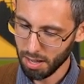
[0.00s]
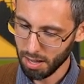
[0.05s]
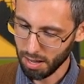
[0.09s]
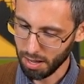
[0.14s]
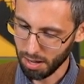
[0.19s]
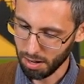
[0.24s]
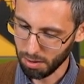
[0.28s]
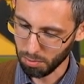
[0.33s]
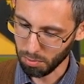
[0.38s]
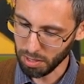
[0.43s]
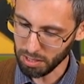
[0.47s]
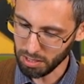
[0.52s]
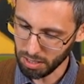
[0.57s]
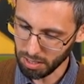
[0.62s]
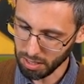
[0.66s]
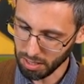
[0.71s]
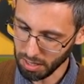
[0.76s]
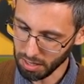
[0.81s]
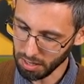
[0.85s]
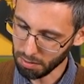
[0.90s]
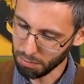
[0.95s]
Uh,
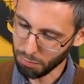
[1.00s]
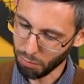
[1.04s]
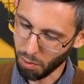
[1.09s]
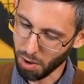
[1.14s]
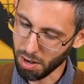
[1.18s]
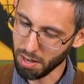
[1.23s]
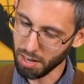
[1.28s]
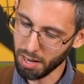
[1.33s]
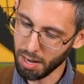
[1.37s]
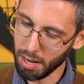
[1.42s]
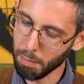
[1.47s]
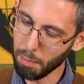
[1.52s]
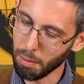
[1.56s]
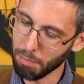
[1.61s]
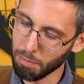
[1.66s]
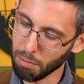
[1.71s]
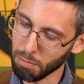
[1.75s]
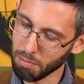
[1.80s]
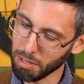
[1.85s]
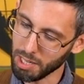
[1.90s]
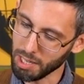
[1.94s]
recently, a friend came
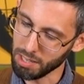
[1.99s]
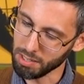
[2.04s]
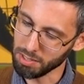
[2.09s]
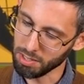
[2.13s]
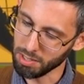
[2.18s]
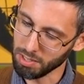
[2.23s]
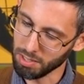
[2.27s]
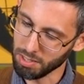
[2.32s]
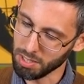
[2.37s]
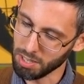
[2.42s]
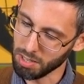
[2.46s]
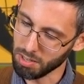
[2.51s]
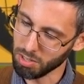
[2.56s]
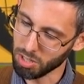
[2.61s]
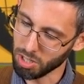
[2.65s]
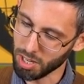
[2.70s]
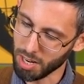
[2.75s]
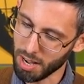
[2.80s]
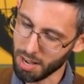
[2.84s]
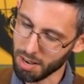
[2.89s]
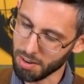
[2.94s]
up from Texas here in
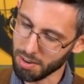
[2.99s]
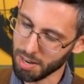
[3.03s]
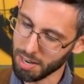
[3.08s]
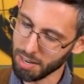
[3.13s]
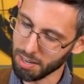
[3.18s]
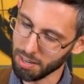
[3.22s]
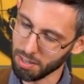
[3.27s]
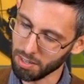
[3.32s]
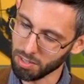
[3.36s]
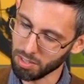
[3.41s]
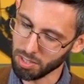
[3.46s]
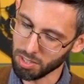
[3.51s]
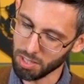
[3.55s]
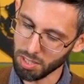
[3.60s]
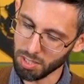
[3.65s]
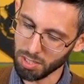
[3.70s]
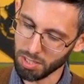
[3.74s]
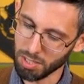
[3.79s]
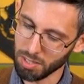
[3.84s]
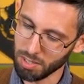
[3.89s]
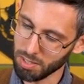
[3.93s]
Chicago, and her
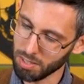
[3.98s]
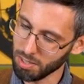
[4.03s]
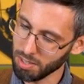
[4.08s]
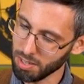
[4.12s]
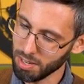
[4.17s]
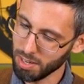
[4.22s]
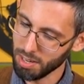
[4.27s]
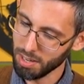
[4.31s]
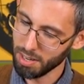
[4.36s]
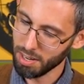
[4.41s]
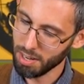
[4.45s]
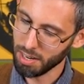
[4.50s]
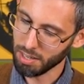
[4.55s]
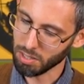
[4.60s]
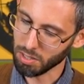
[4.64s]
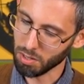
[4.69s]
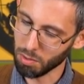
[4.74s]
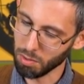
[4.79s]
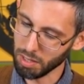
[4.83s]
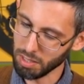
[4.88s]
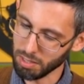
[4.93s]
sister has
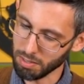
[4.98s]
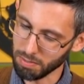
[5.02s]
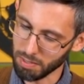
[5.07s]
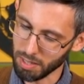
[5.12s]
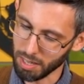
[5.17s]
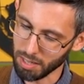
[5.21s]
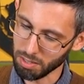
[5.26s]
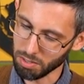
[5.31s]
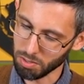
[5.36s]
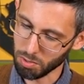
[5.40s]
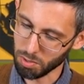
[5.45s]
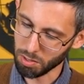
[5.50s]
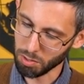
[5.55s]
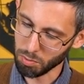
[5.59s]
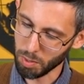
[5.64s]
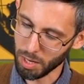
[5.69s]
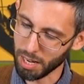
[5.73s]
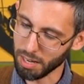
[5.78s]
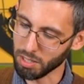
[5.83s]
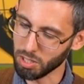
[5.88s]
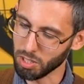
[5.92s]
always loved dinosaurs.
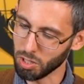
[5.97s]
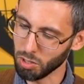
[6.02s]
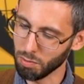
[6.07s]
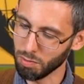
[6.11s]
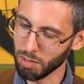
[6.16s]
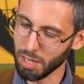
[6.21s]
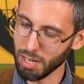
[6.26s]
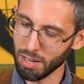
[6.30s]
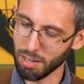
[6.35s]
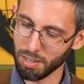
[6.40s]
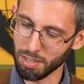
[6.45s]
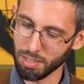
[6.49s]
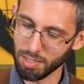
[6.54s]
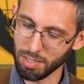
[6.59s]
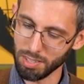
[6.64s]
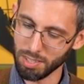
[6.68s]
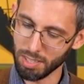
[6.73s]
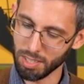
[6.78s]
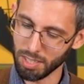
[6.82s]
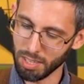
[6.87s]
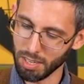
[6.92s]
We got
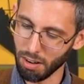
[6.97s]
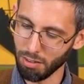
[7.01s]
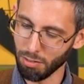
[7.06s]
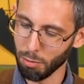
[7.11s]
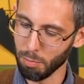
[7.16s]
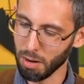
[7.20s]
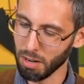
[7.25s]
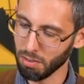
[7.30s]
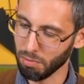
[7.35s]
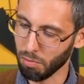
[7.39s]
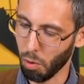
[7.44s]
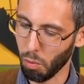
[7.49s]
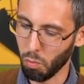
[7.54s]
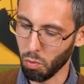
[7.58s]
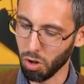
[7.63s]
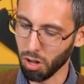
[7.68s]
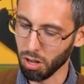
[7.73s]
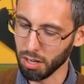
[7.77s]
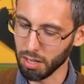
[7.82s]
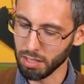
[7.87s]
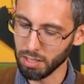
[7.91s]
souvenirs to the detriment of our
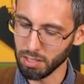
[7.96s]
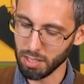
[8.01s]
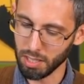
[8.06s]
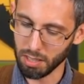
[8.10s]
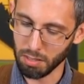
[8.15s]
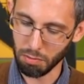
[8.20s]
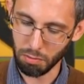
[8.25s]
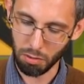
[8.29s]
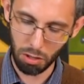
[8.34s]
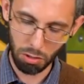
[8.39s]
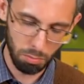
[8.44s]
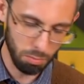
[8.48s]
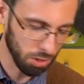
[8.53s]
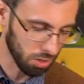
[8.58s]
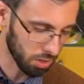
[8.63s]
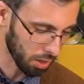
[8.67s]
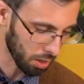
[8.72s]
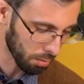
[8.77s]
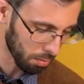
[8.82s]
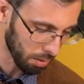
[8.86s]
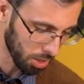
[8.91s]
wallets at the Field
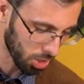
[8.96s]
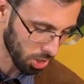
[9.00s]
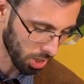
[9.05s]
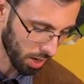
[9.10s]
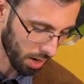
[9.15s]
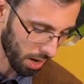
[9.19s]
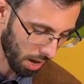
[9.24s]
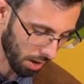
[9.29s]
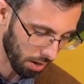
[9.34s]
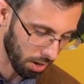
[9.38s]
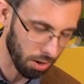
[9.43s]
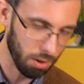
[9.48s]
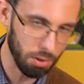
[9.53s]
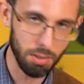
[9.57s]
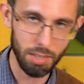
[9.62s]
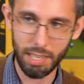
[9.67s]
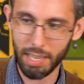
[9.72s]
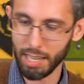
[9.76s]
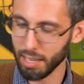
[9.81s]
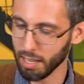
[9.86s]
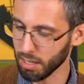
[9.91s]
Museum in Chicago.
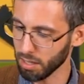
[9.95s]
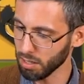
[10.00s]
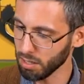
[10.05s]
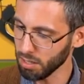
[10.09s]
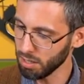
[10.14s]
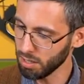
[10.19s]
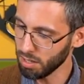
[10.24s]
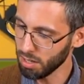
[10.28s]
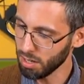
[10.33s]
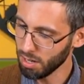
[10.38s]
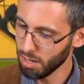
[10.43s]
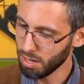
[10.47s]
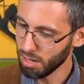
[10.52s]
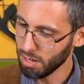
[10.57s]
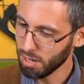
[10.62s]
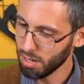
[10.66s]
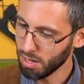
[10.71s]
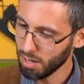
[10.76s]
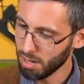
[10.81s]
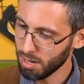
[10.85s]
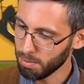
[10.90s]
Hey
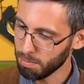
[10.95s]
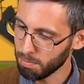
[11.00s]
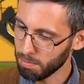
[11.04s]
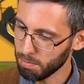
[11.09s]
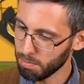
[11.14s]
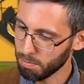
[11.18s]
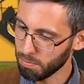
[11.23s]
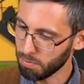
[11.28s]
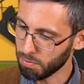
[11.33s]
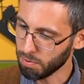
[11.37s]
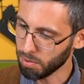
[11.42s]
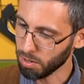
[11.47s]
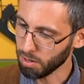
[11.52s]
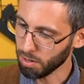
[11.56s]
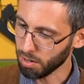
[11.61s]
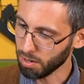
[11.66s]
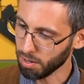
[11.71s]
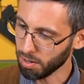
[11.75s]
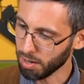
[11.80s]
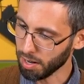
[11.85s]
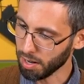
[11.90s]
for
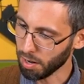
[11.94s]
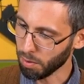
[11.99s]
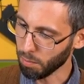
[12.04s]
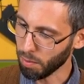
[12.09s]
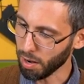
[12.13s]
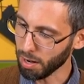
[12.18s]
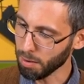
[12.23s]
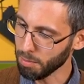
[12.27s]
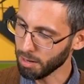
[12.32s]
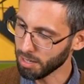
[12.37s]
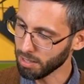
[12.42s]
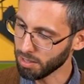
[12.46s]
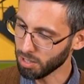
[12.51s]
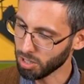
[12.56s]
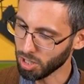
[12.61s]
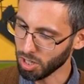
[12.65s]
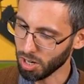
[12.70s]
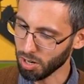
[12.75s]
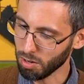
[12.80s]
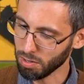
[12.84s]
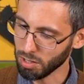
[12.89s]
her, and I recommended the
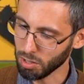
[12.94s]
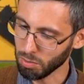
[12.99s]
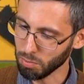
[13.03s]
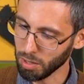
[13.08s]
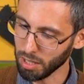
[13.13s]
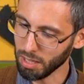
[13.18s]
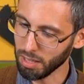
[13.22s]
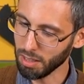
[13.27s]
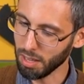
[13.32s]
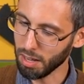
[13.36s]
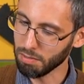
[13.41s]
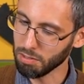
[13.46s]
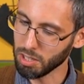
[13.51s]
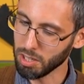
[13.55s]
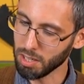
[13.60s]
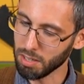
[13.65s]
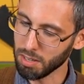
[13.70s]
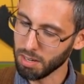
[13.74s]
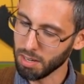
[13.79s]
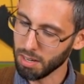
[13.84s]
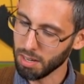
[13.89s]
show, and she really loves
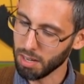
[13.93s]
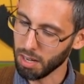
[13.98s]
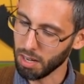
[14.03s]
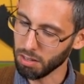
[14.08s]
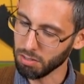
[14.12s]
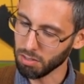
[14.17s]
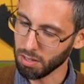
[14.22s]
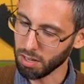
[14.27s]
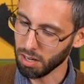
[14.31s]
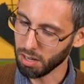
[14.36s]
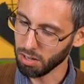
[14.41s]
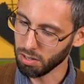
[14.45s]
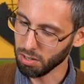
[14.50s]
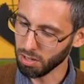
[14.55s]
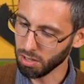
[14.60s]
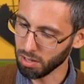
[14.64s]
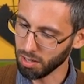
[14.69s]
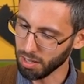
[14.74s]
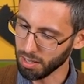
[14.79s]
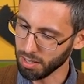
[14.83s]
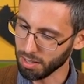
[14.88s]
it. I also got a good
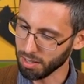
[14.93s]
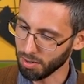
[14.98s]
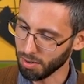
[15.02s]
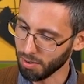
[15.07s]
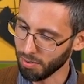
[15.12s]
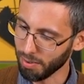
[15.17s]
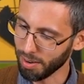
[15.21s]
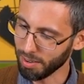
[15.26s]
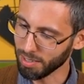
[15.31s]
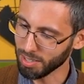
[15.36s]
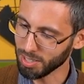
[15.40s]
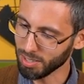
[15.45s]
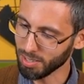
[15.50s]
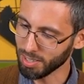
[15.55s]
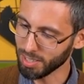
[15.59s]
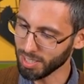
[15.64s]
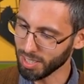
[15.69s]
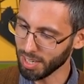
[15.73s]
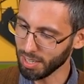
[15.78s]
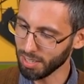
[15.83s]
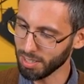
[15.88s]
look at the
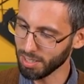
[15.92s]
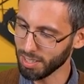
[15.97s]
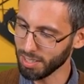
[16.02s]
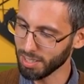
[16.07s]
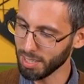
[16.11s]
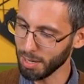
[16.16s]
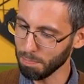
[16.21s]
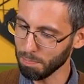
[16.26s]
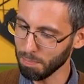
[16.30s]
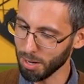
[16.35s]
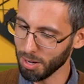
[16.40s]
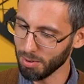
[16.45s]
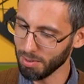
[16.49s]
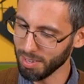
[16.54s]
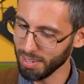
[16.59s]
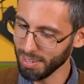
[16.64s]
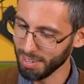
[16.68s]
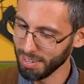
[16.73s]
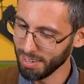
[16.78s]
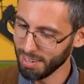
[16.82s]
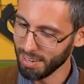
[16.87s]
Herrerasaurus skeleton's hip
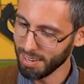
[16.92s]
bone,